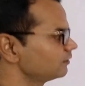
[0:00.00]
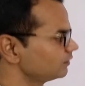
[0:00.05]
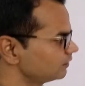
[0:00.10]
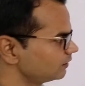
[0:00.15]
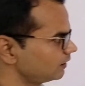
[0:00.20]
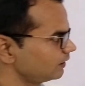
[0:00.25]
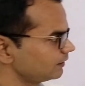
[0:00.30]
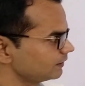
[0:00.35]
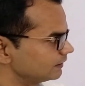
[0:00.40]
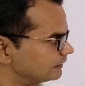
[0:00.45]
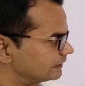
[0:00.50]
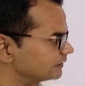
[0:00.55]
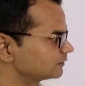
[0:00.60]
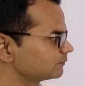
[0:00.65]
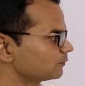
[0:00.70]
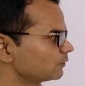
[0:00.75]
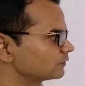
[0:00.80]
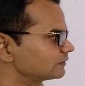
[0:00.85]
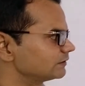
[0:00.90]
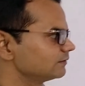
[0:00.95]
And it is
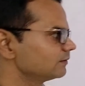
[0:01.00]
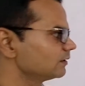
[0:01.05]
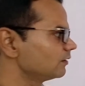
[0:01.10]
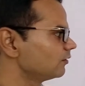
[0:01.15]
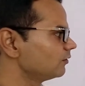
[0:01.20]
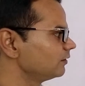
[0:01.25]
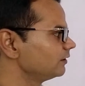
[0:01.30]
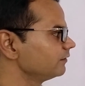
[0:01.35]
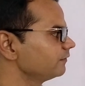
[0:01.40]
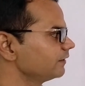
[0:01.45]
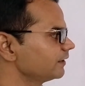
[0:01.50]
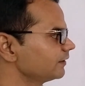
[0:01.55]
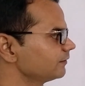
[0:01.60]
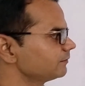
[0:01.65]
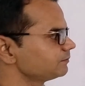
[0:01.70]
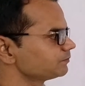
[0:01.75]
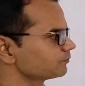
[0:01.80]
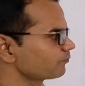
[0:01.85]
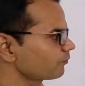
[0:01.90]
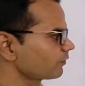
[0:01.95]
possible only when
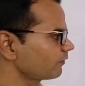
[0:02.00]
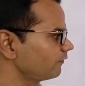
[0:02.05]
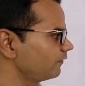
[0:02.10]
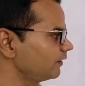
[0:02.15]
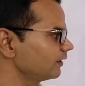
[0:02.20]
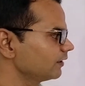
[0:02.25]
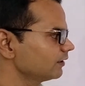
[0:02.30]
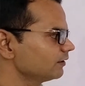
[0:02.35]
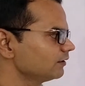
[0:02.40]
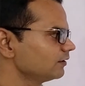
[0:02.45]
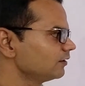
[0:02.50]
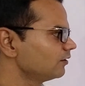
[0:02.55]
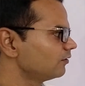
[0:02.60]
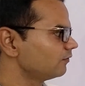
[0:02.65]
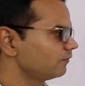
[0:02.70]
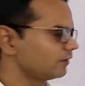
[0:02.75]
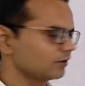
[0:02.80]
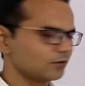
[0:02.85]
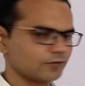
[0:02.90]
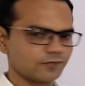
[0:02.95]

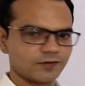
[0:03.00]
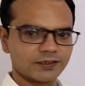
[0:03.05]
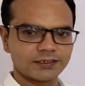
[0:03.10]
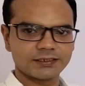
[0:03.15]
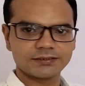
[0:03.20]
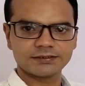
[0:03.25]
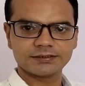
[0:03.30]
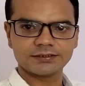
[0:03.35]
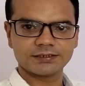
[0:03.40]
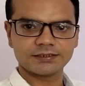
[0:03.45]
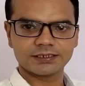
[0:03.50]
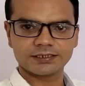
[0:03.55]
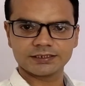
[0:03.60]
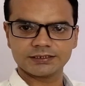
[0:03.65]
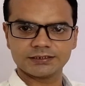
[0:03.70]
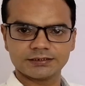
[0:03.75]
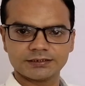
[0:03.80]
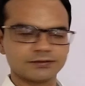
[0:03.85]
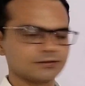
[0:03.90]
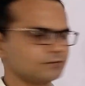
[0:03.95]
one of the concentration